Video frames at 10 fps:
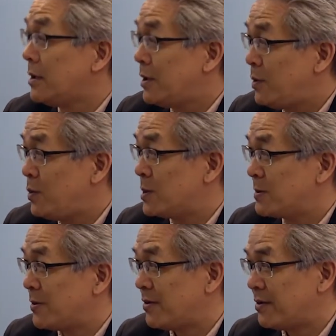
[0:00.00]
huge
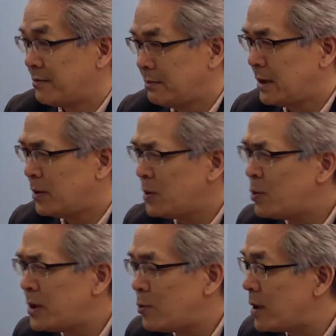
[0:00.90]
for you know you
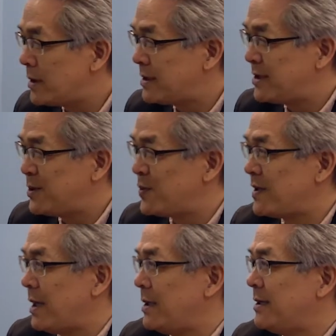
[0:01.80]
wouldn't want to do
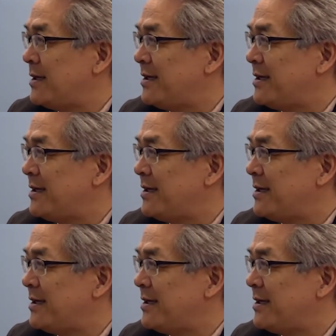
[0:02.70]
that